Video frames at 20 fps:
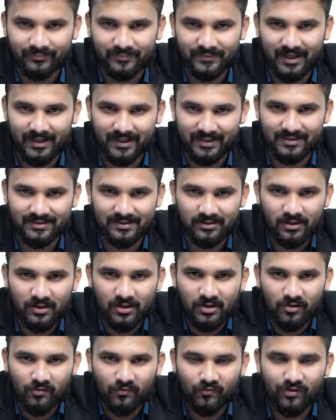That is,
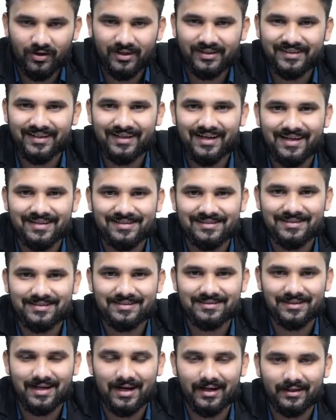
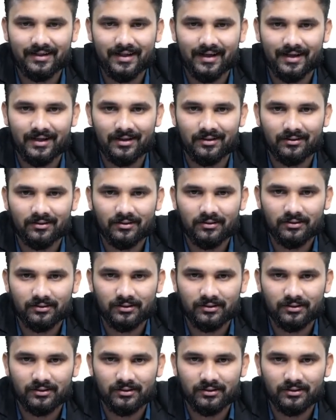fertilizers contain